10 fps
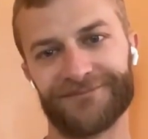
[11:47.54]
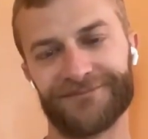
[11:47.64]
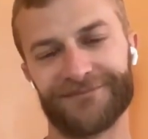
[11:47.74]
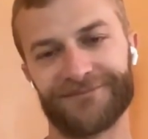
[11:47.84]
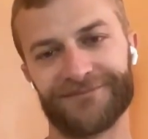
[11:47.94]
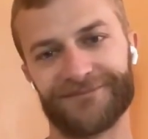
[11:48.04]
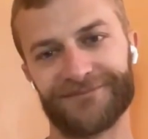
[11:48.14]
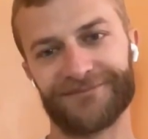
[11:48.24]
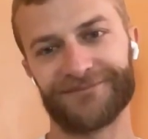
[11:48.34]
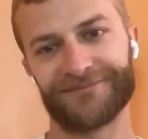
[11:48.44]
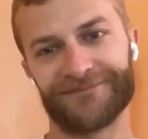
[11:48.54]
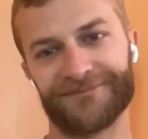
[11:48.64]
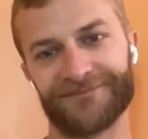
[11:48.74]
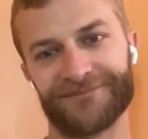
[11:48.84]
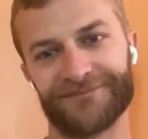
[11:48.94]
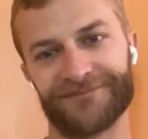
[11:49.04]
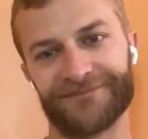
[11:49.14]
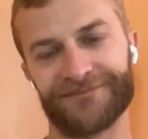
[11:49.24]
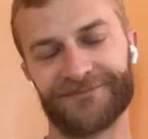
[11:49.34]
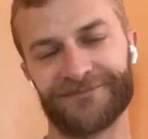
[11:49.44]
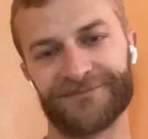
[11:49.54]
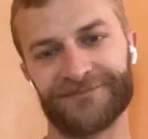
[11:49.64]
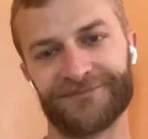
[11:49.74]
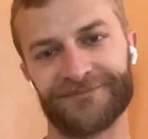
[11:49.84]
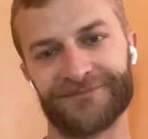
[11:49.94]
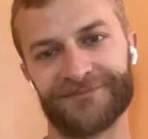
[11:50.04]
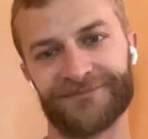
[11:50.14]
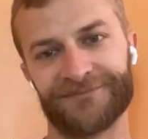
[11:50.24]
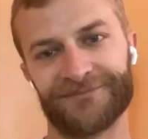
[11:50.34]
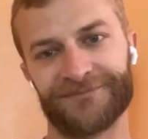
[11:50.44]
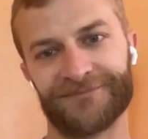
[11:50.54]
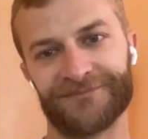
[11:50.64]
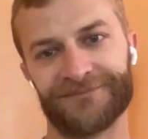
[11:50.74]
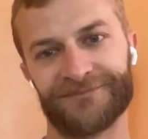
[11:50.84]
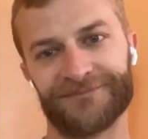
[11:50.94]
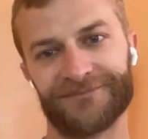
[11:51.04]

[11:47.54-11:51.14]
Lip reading: No words are spoken by the person on screen.